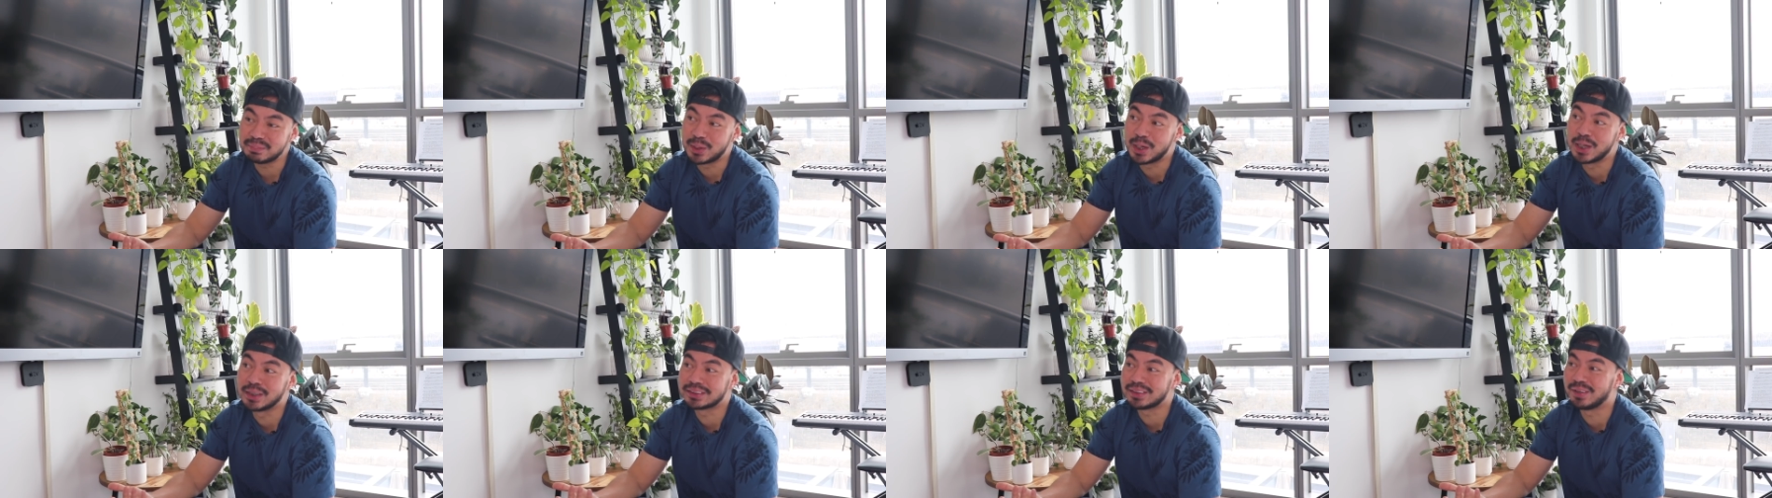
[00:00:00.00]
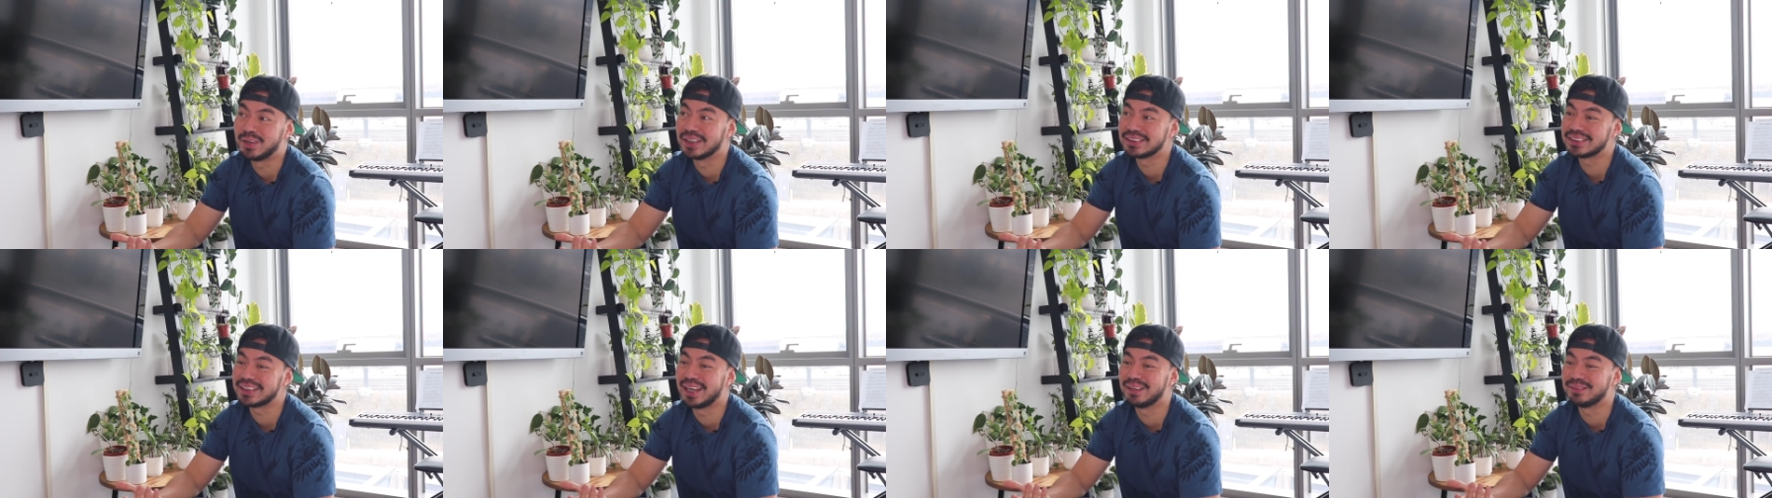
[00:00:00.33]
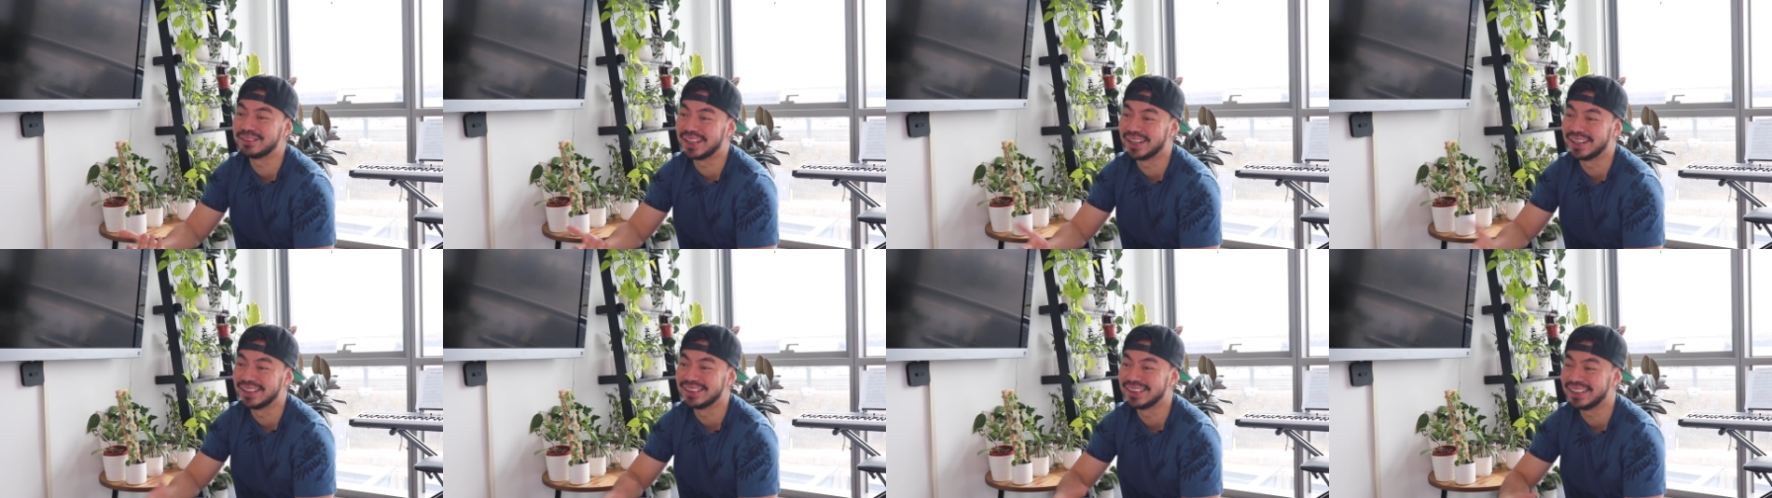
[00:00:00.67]
most of us
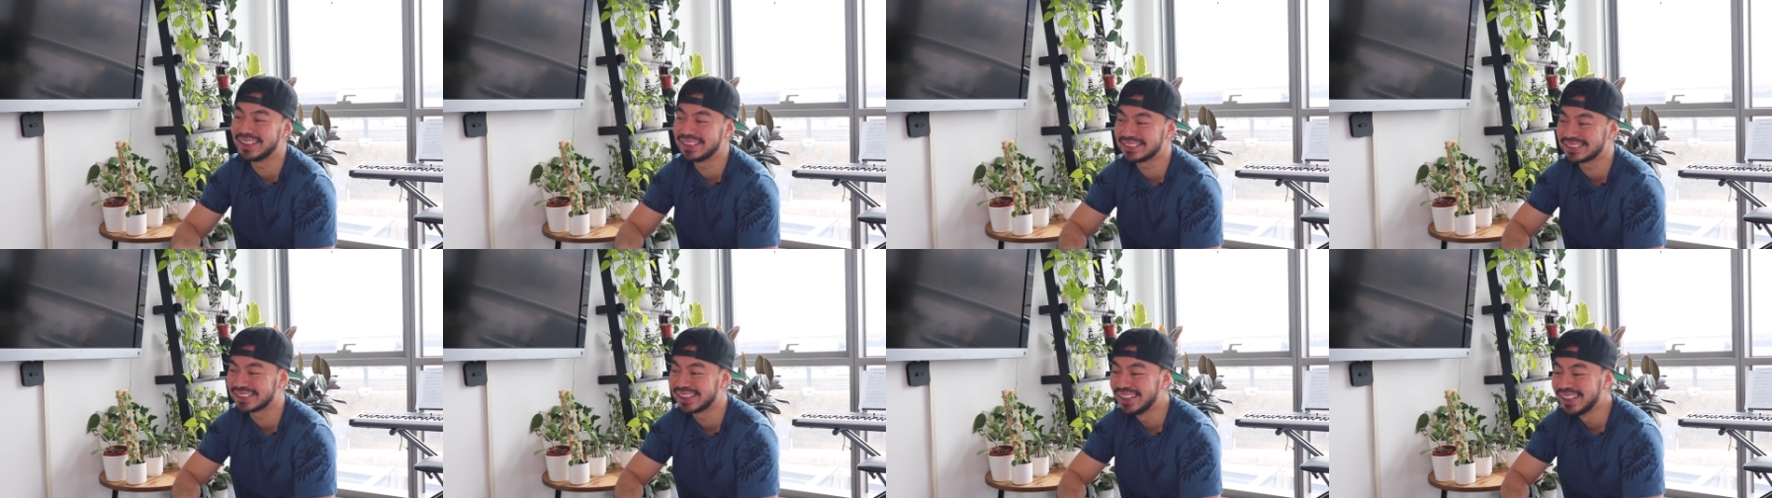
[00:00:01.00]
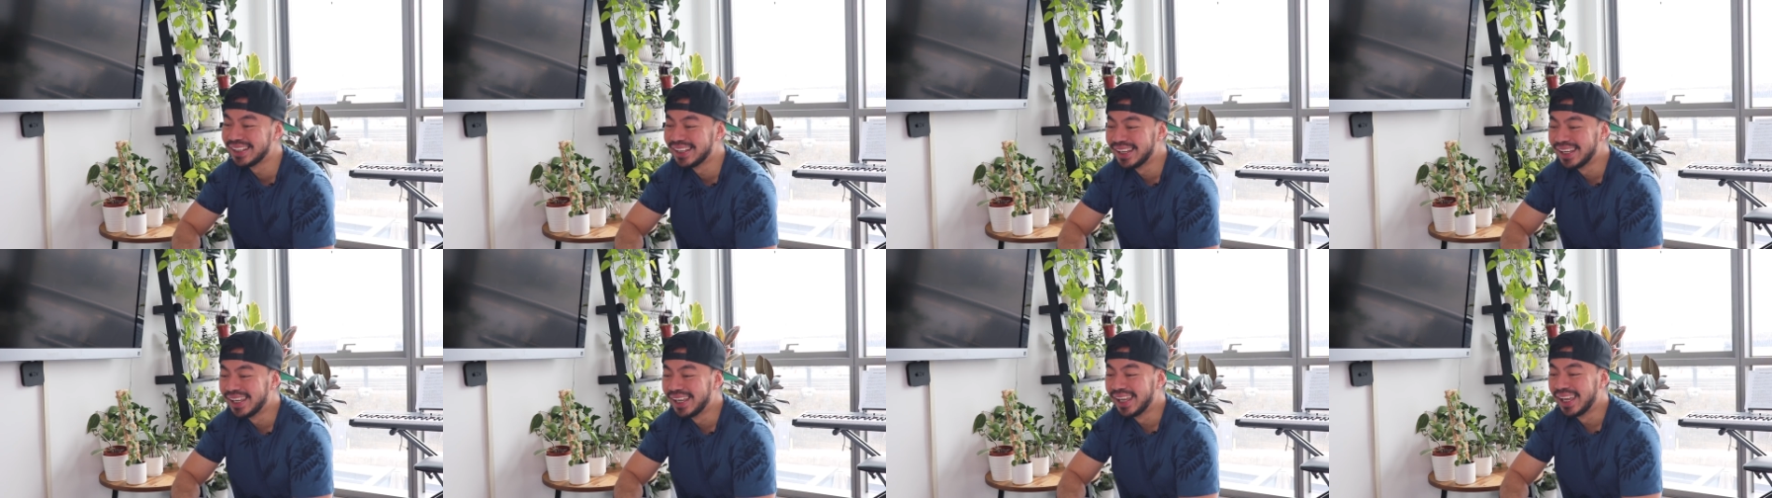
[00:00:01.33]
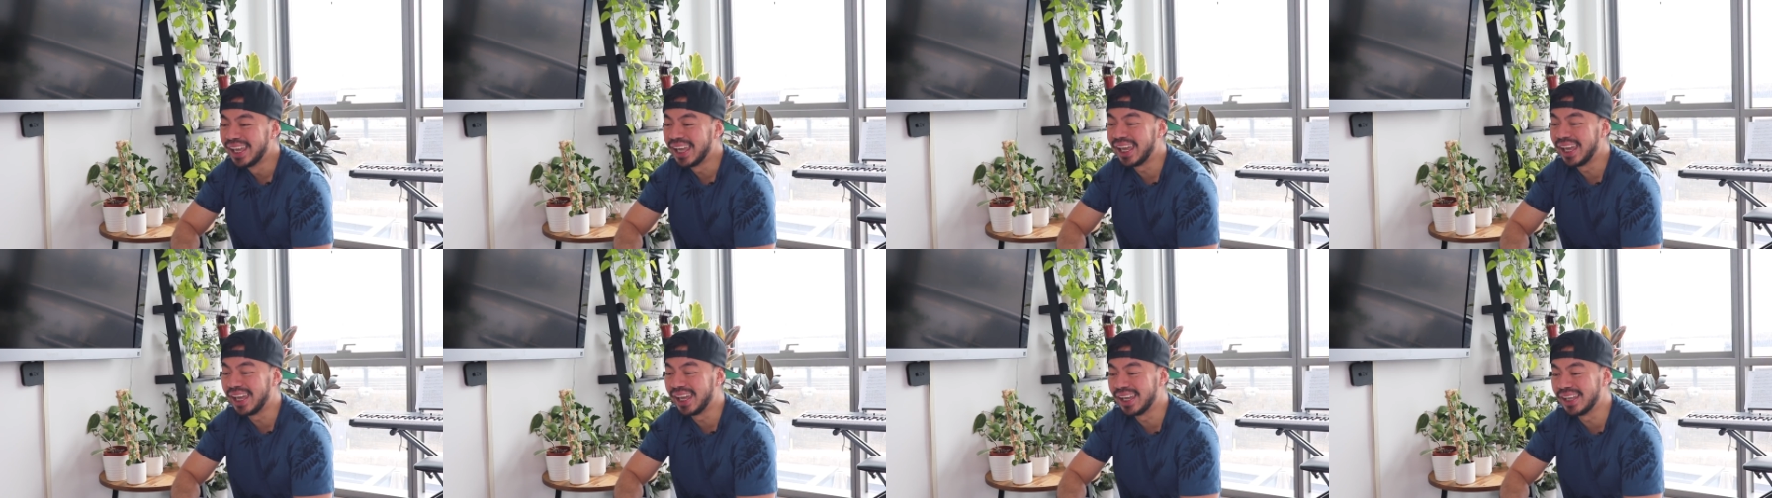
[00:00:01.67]
have done this.
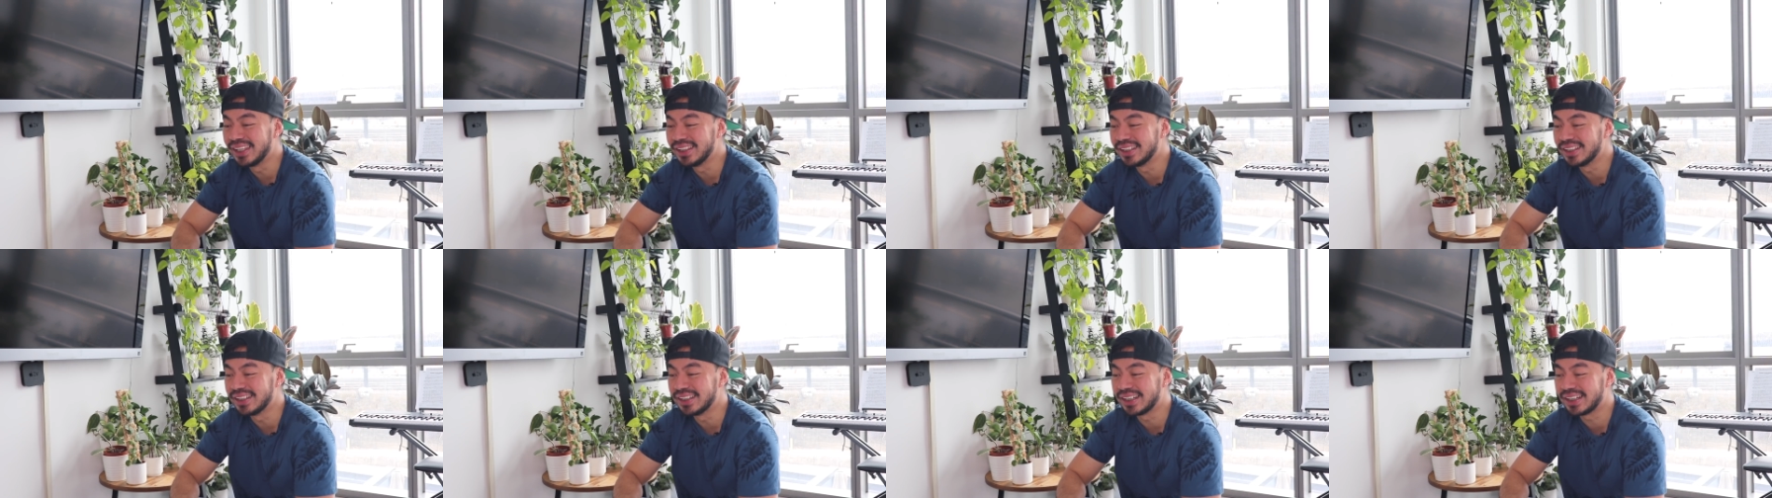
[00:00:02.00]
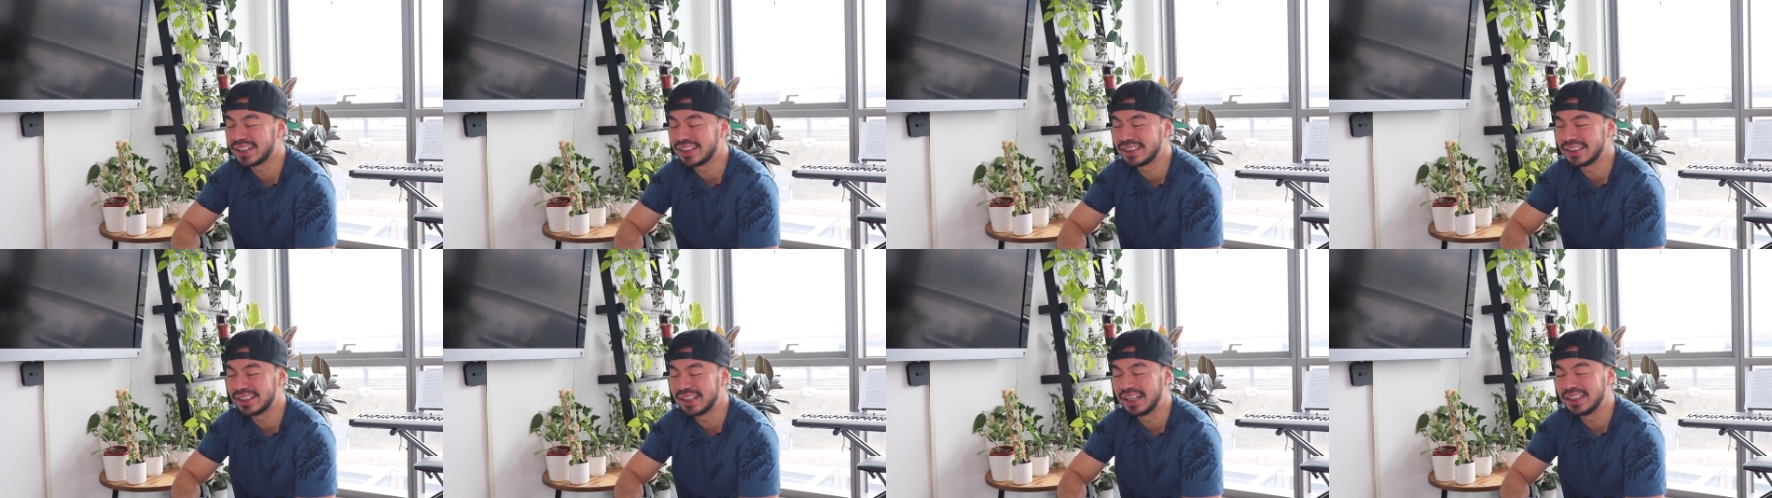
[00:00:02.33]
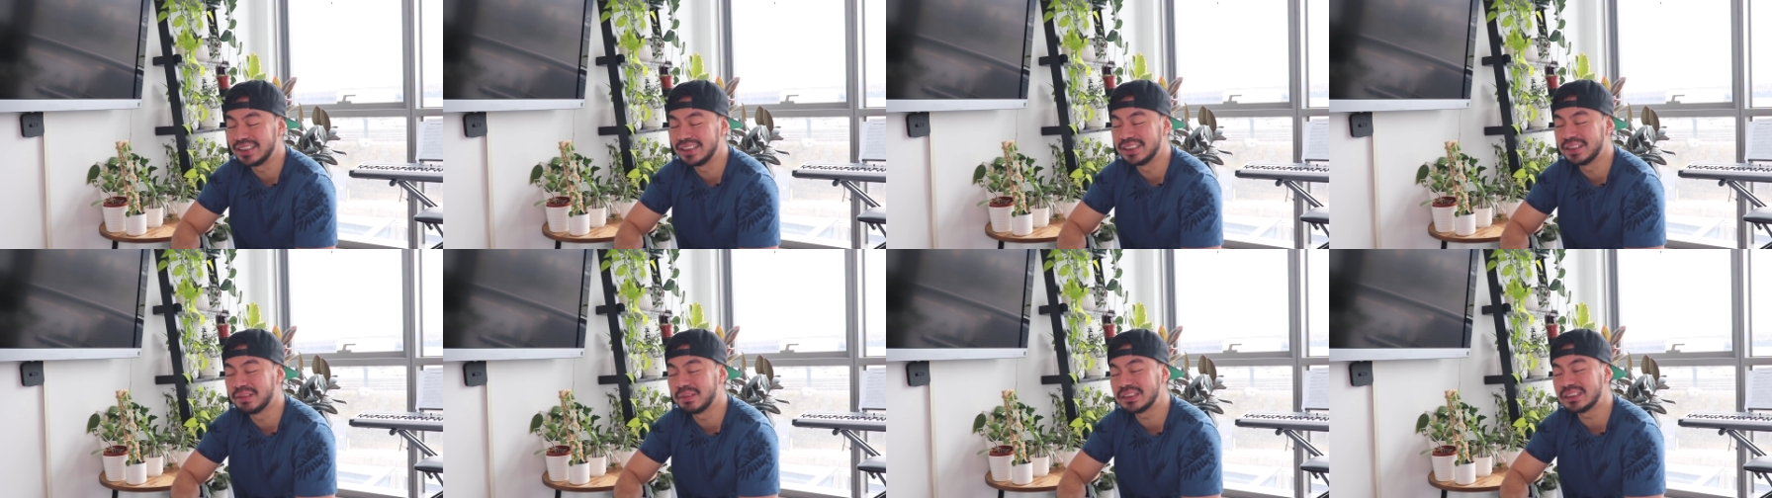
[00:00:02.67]
And uh,
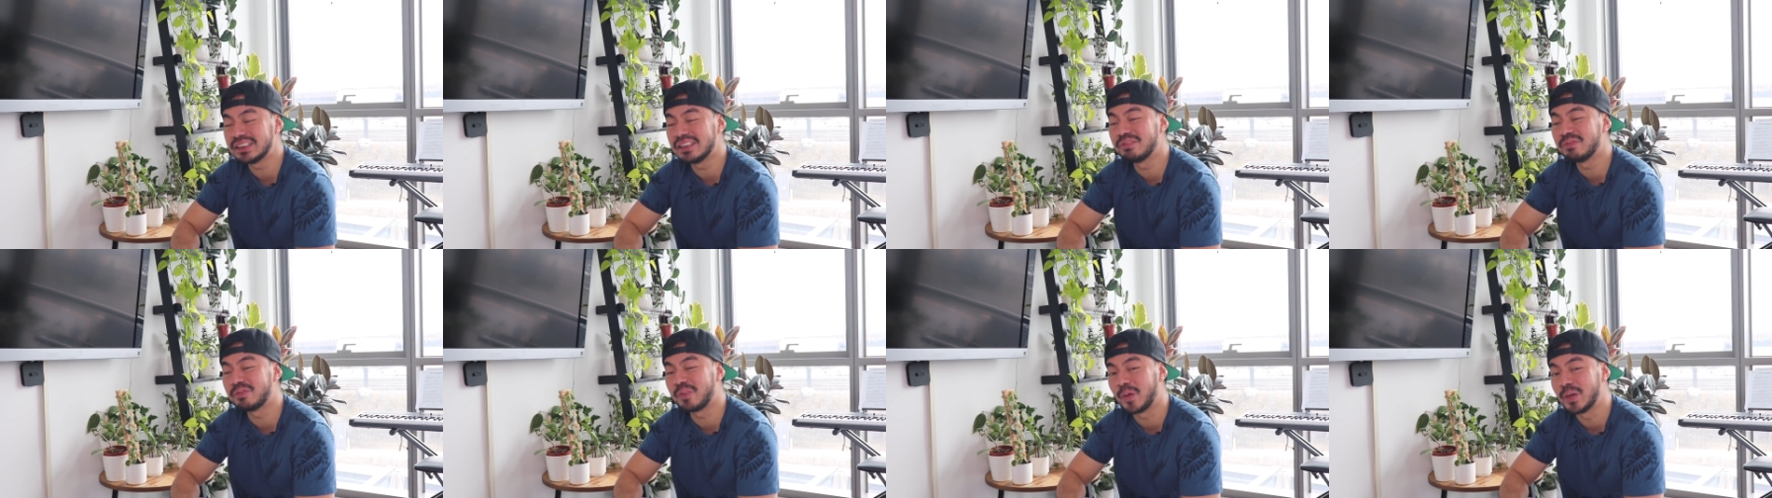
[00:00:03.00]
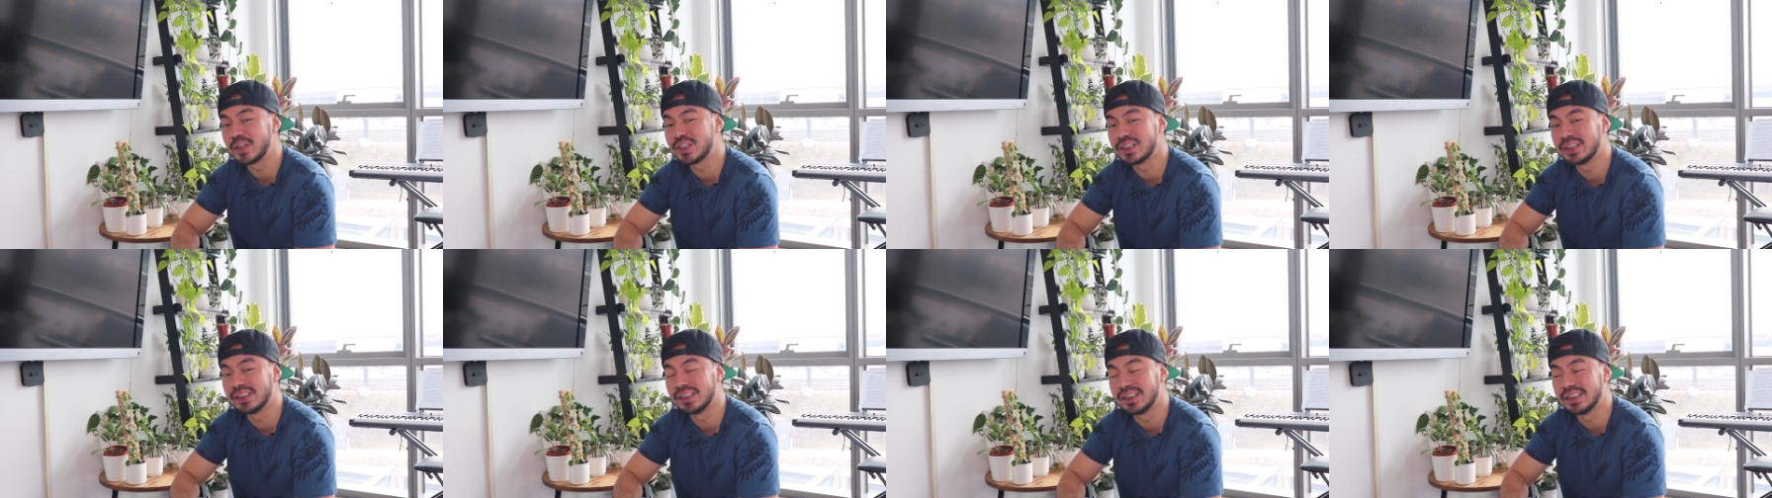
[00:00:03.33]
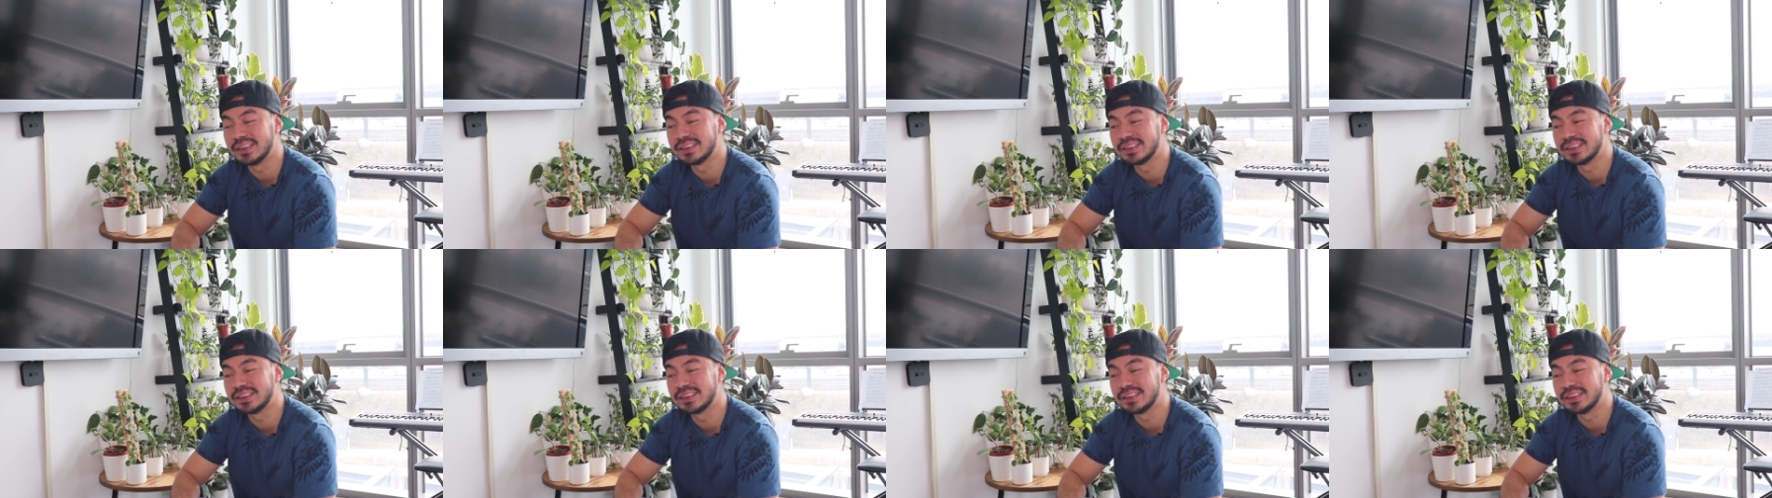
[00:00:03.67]
you know what's unfortunate?